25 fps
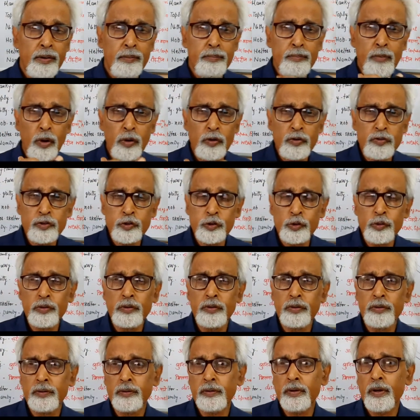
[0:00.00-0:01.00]

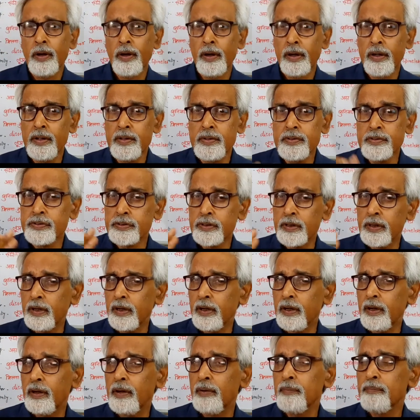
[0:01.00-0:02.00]
Monsoon is
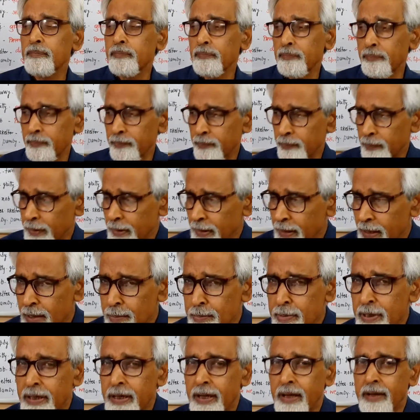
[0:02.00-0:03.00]

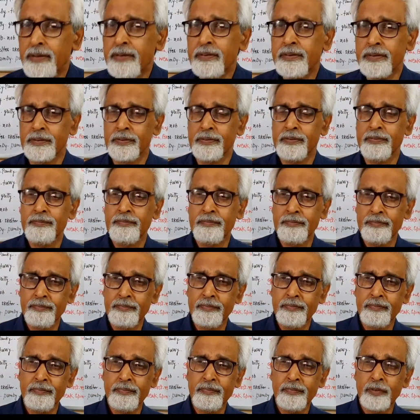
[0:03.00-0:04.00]
imminent,
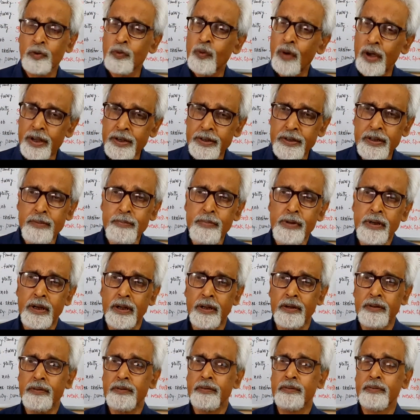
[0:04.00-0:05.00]
quite
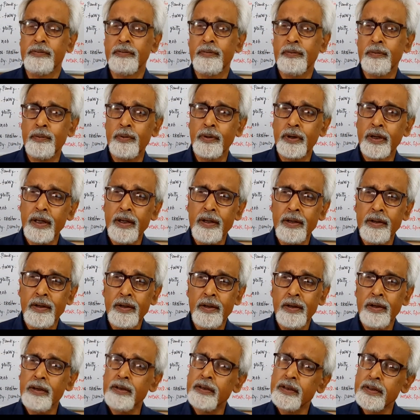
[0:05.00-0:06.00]
imminent. Okay,
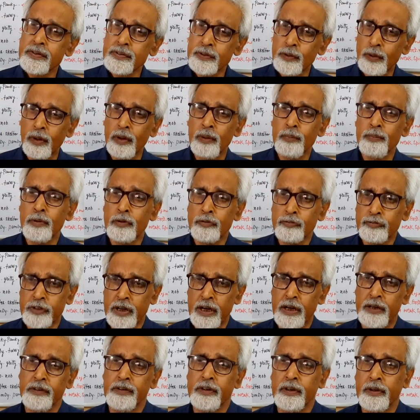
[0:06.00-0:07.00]
it is almost
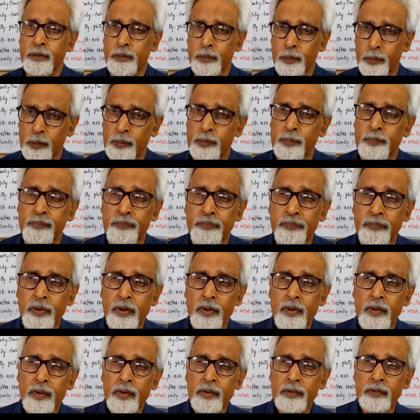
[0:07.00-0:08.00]
at the door.
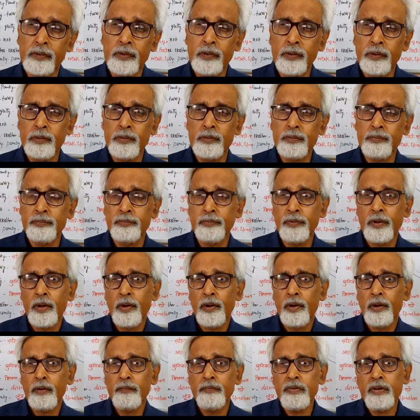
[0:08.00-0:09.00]
So
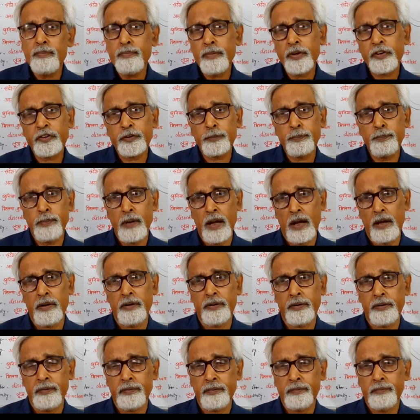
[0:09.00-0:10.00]
we must
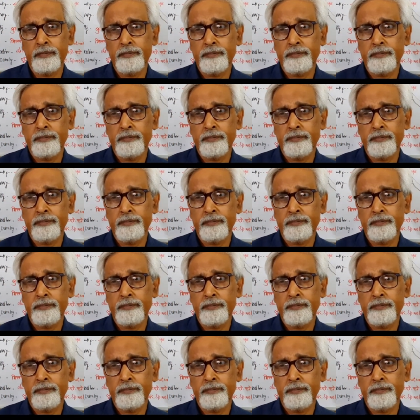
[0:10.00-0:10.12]
plan